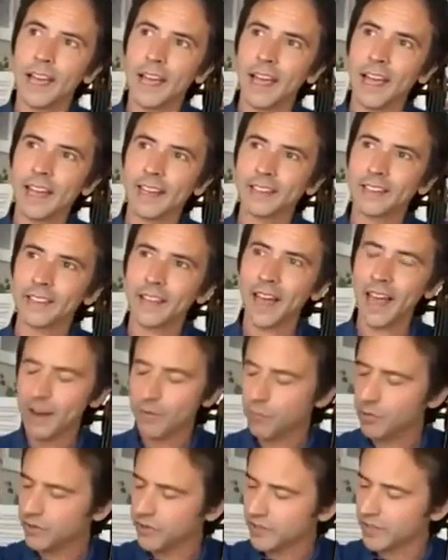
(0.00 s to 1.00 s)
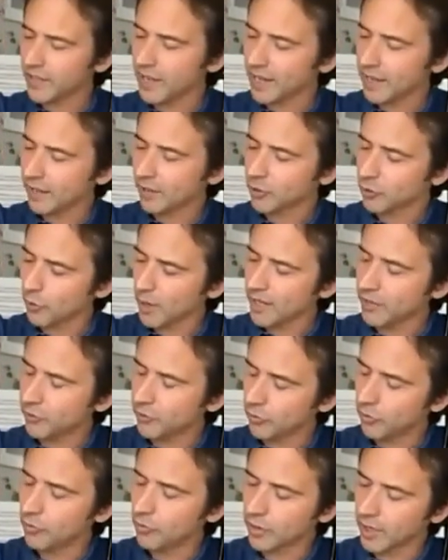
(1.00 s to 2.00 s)
and I would say try
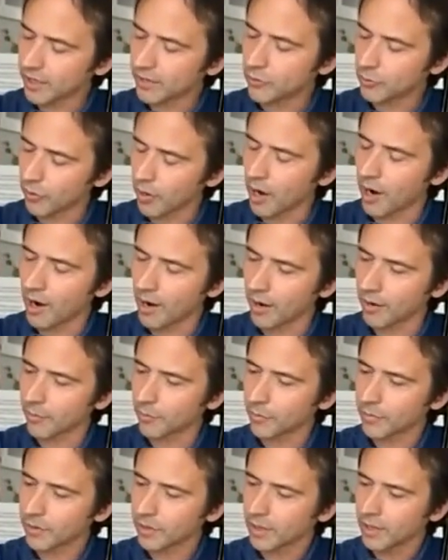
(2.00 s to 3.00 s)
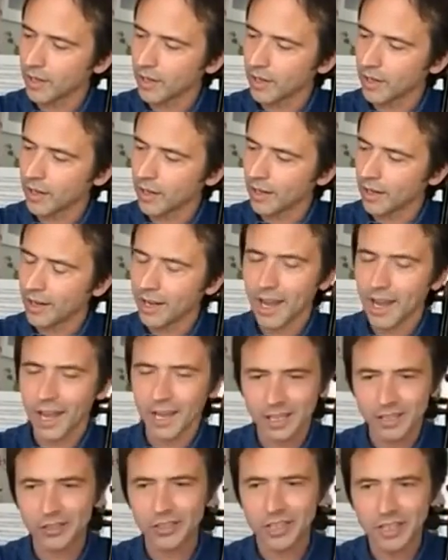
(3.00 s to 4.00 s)
to look at your arm
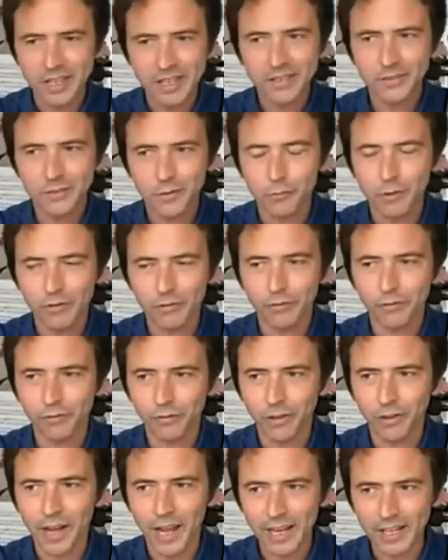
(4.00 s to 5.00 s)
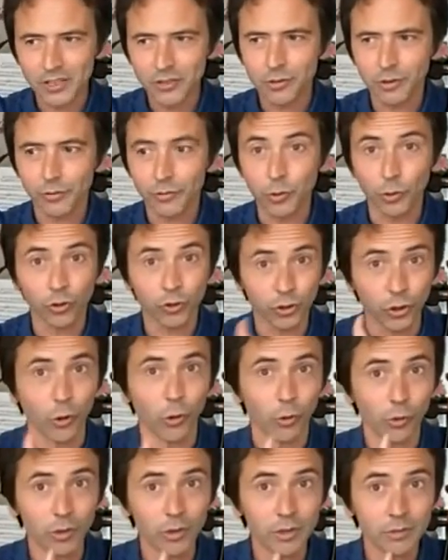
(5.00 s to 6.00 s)
like it is the reflection of your
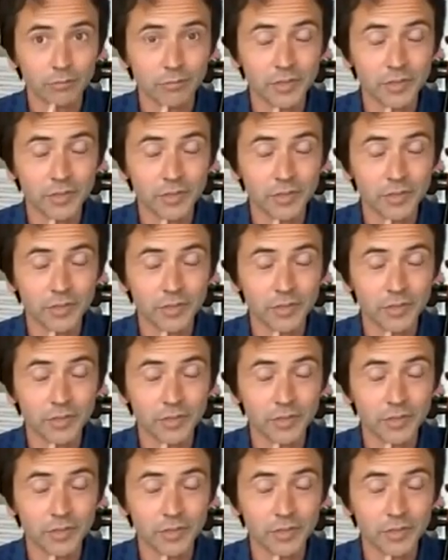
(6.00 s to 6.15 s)
soul.